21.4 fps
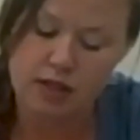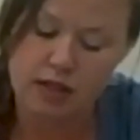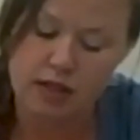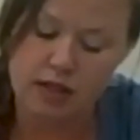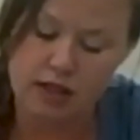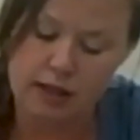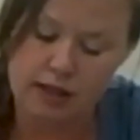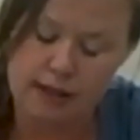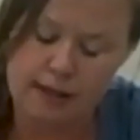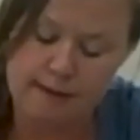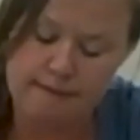
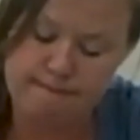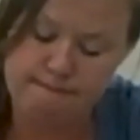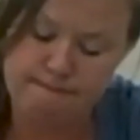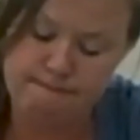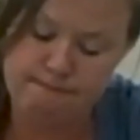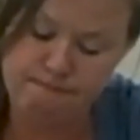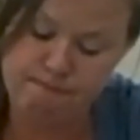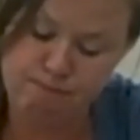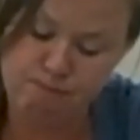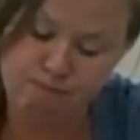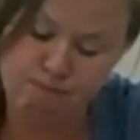Um,
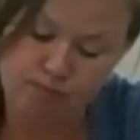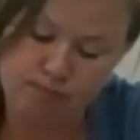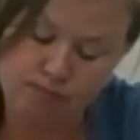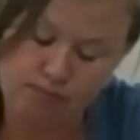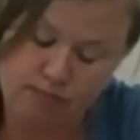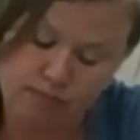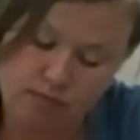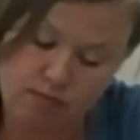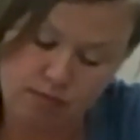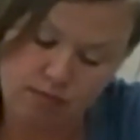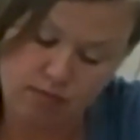
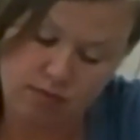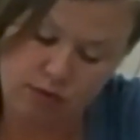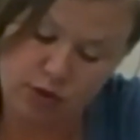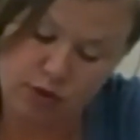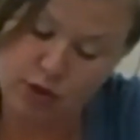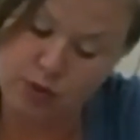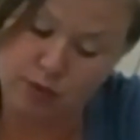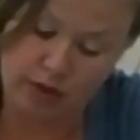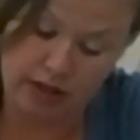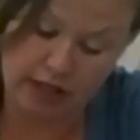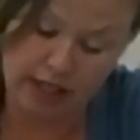
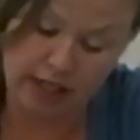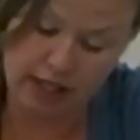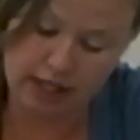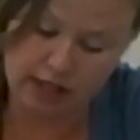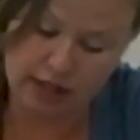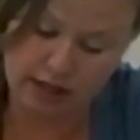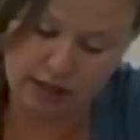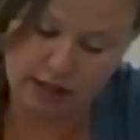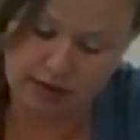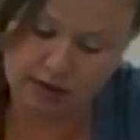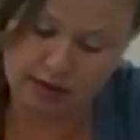
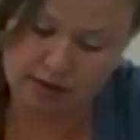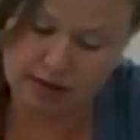unique